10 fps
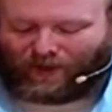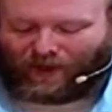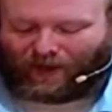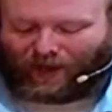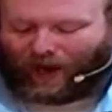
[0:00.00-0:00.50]

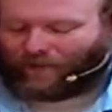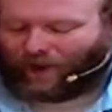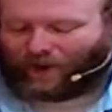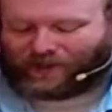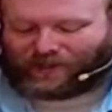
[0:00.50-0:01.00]
And I've
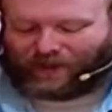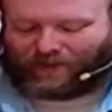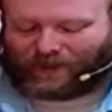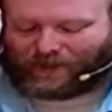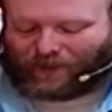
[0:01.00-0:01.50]
always loved
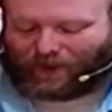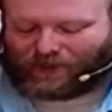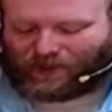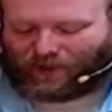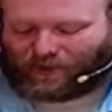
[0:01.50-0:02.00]
this part of
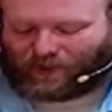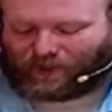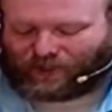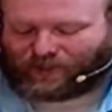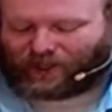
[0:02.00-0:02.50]
scripture,
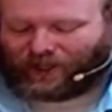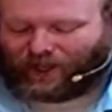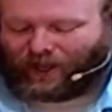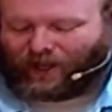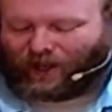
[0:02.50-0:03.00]
just a
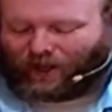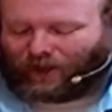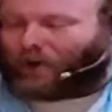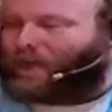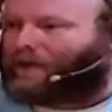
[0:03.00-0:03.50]

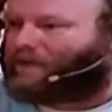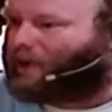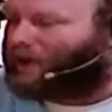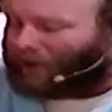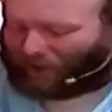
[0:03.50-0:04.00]
little bit
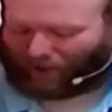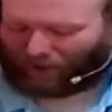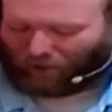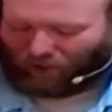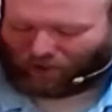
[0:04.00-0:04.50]
further
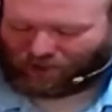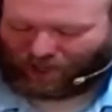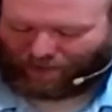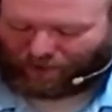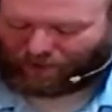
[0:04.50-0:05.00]
in Luke
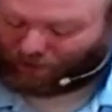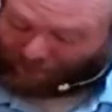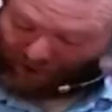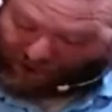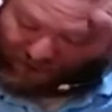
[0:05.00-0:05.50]
chapter 3,
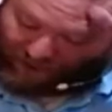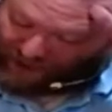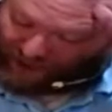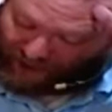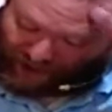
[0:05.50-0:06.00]
verse
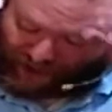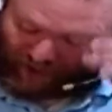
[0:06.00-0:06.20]
15.